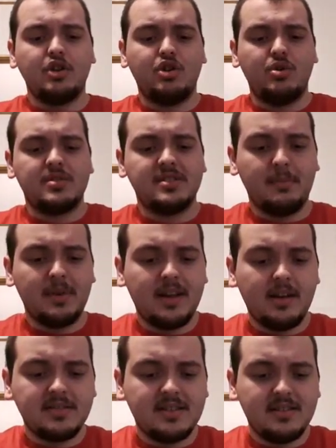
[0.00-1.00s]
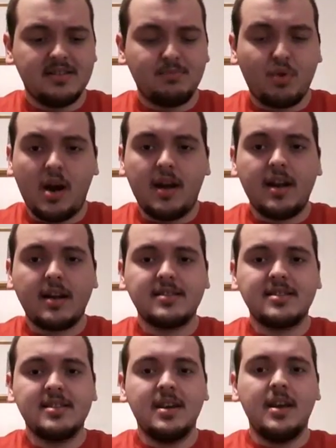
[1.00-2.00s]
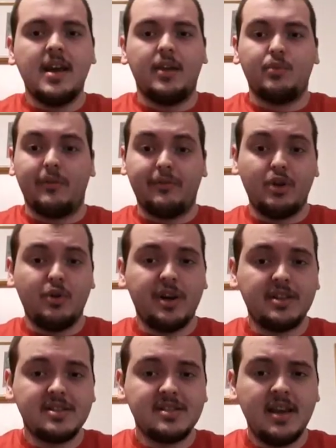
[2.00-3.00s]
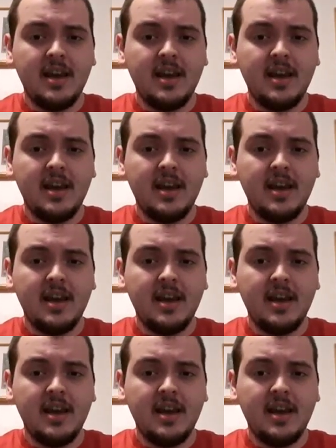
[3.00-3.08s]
do somebody else's products and review it,